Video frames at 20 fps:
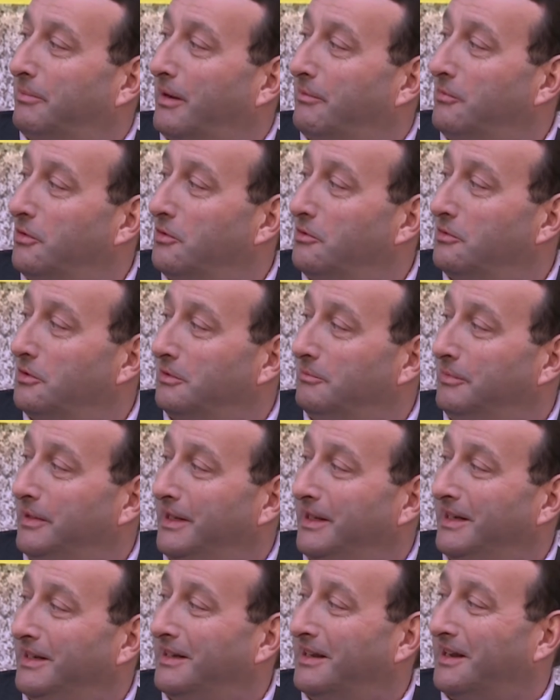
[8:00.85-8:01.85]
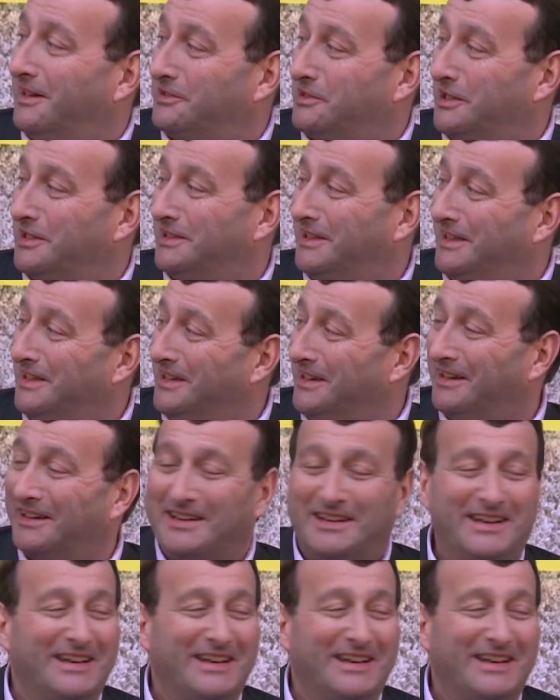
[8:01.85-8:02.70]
Pablo would be Argentina.